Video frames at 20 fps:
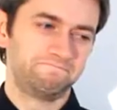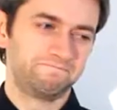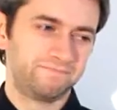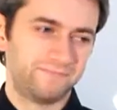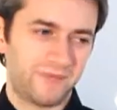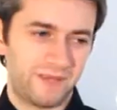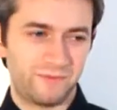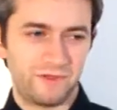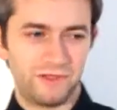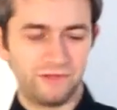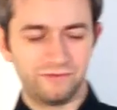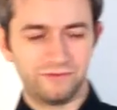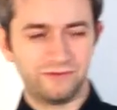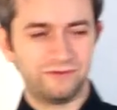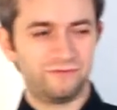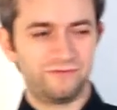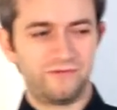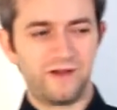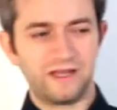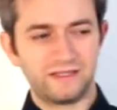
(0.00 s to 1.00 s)
Maybe you
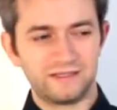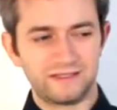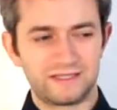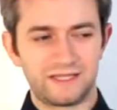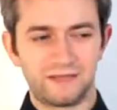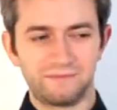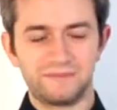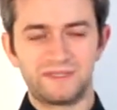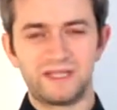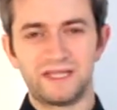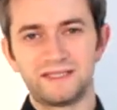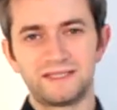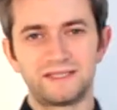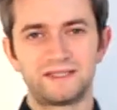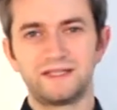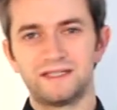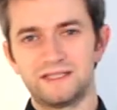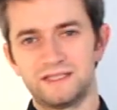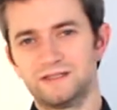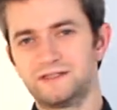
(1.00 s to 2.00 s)
will find some
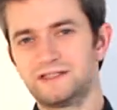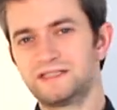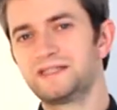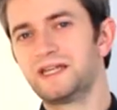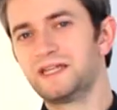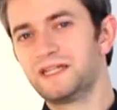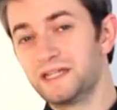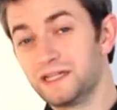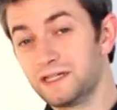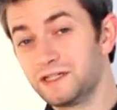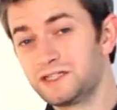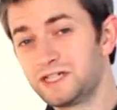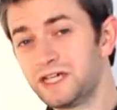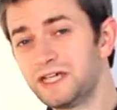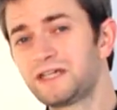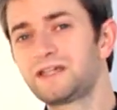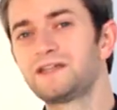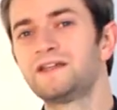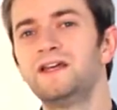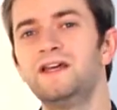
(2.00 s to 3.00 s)
test as you're studying
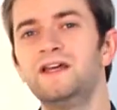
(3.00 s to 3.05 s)
Czech,